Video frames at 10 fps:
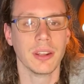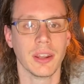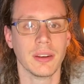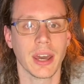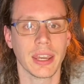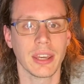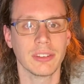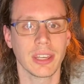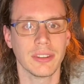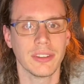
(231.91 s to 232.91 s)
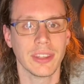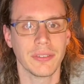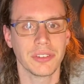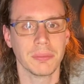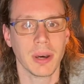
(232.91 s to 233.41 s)
And I guess I can save
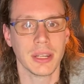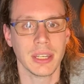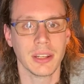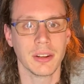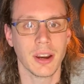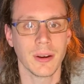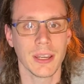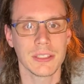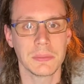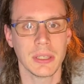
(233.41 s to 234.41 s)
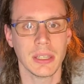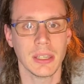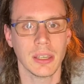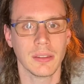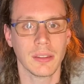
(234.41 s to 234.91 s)
some money in an R S
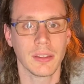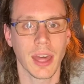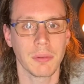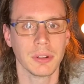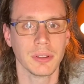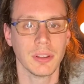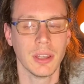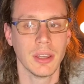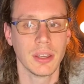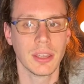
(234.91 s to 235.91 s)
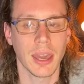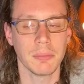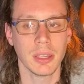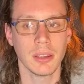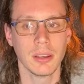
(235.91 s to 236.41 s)
P and that will get
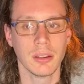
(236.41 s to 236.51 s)
me